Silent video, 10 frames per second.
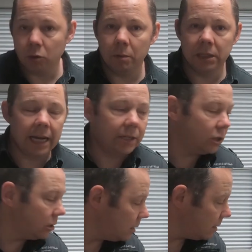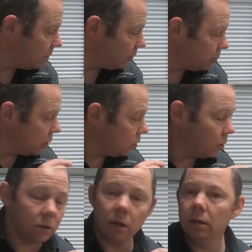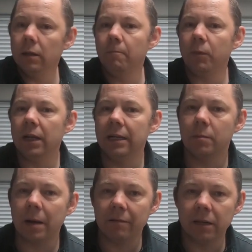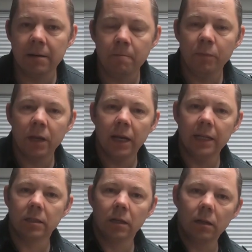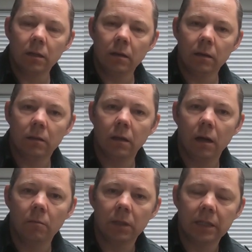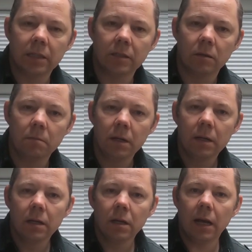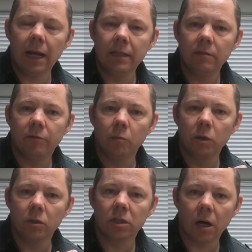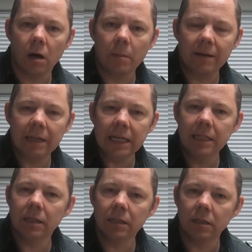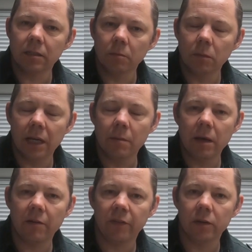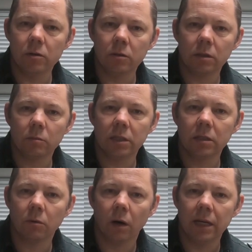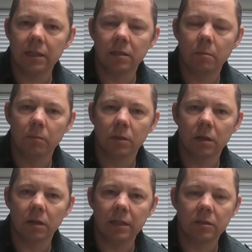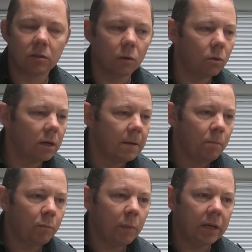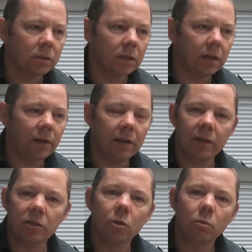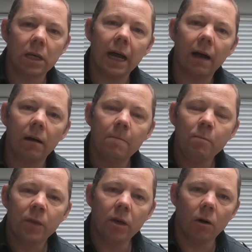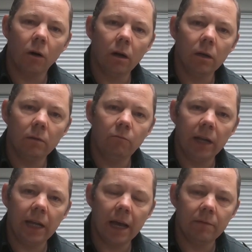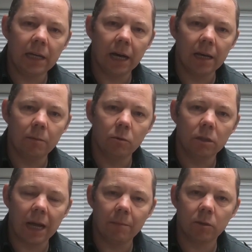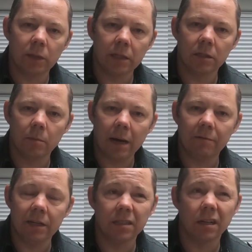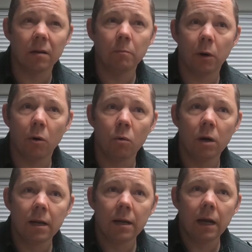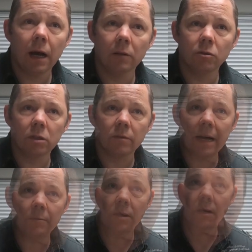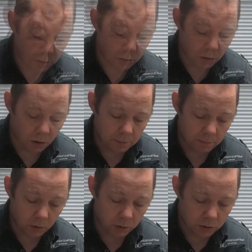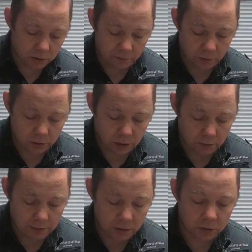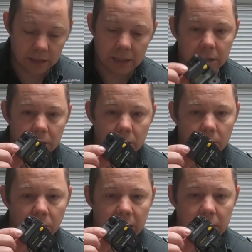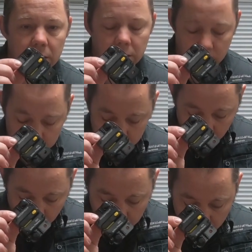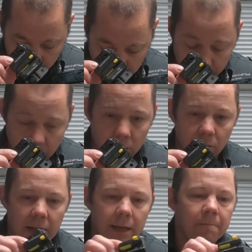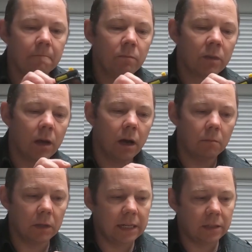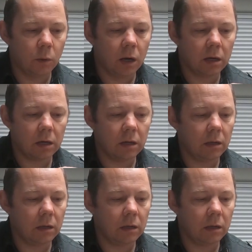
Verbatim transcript: sort of protection from your leisure battery into the this system, and from your starter battery into this system. It can be a fuse, which is quite easy to install, because if anything shorts out, you've got really heavy cables going between the two batteries that can pull hundreds of amps. So I'm not using fuse, I'm going to be using these breakers, which a lot of people have reviewed already. These work